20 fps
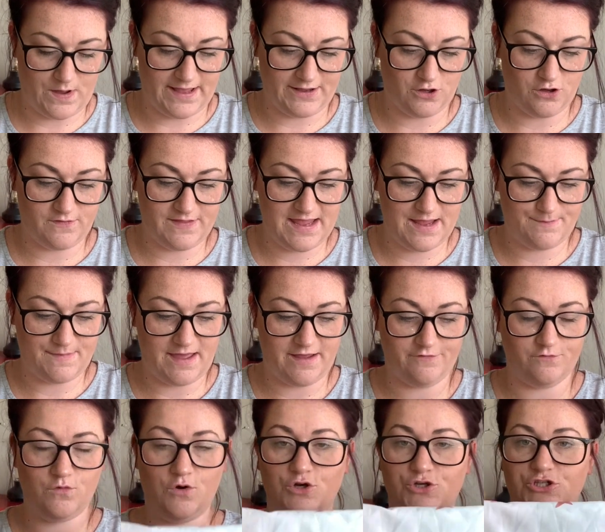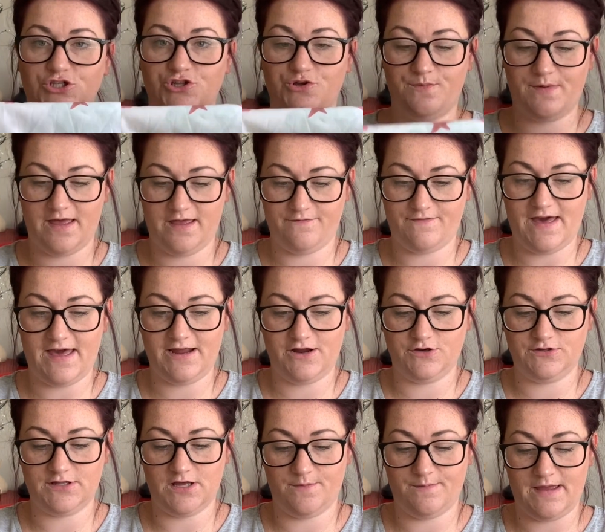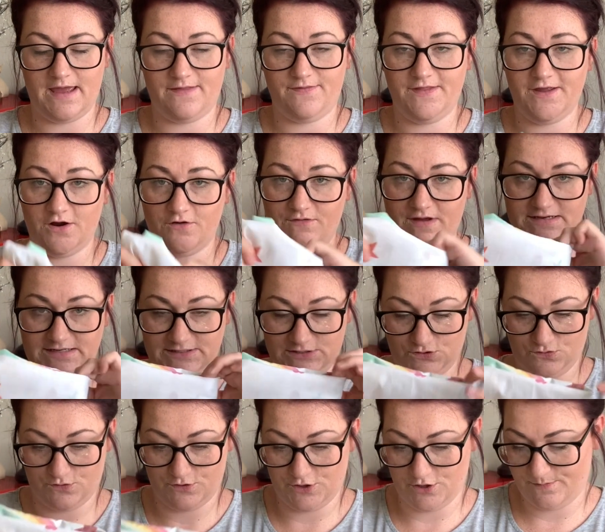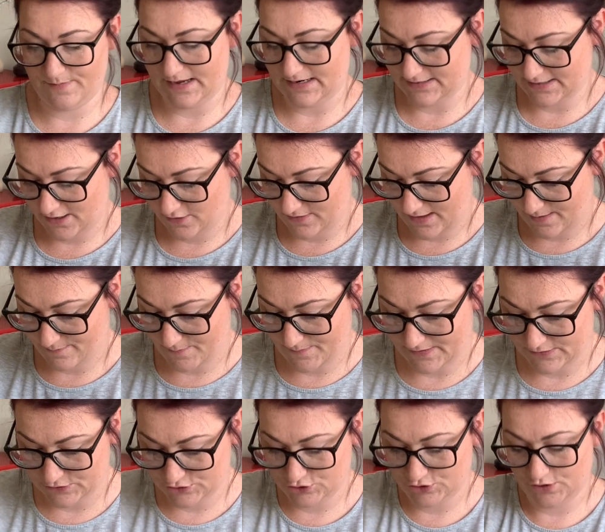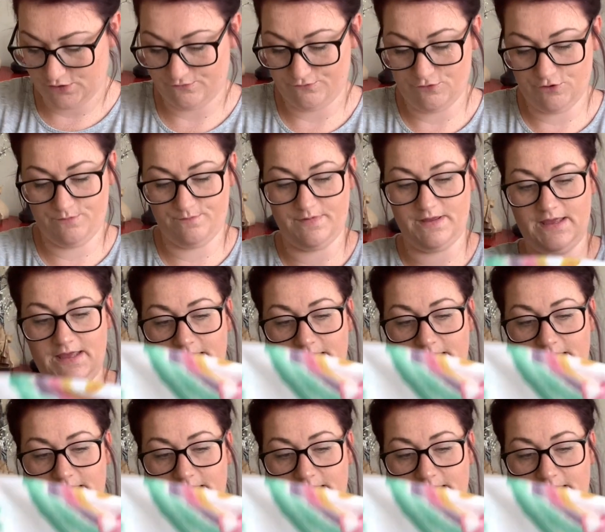I got them, I've washed them, I've ironed them, and they are ready to go on her bed now that I'm about to do her room.